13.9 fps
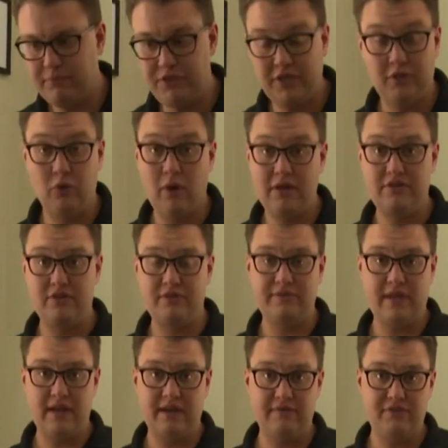She questions
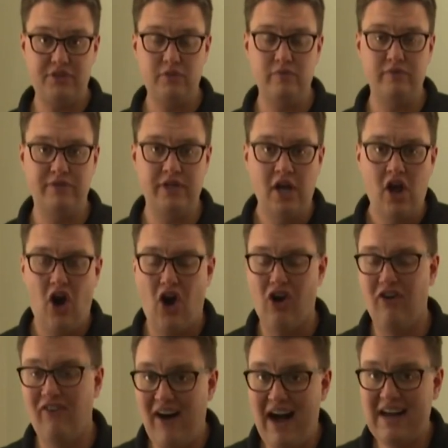that if students are
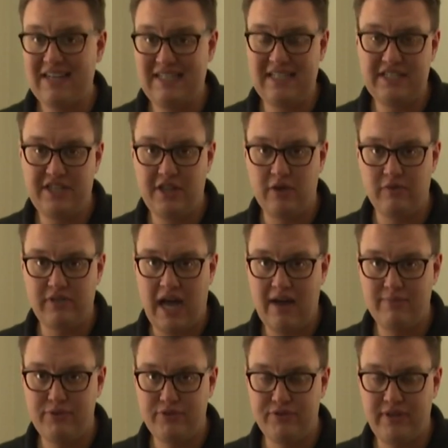locked into those
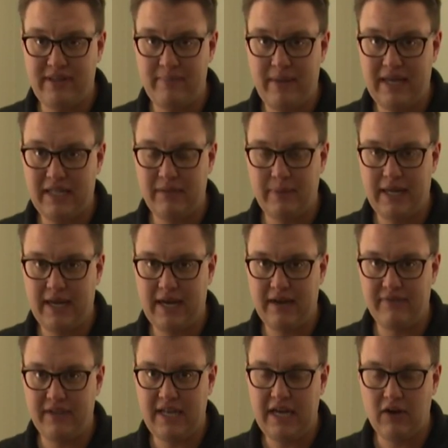options that they make at the beginning of
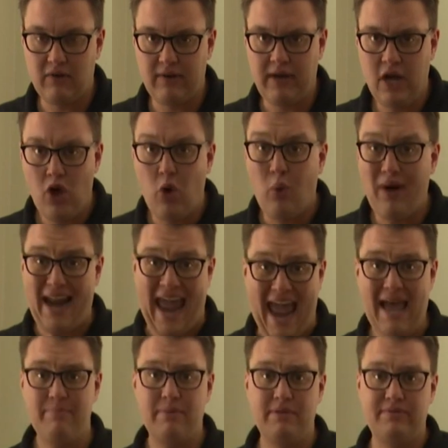the year and what
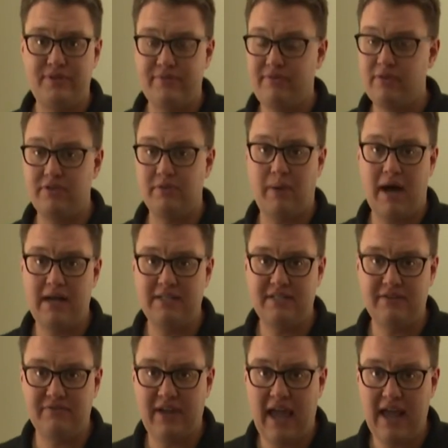happens if there's a
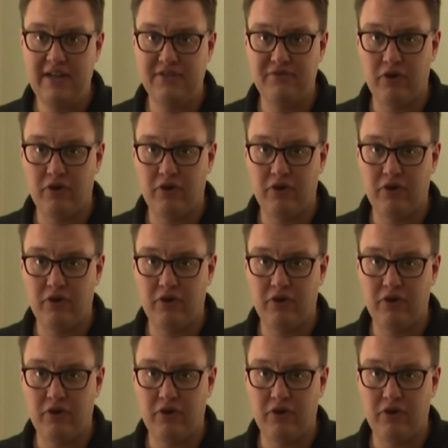positive case for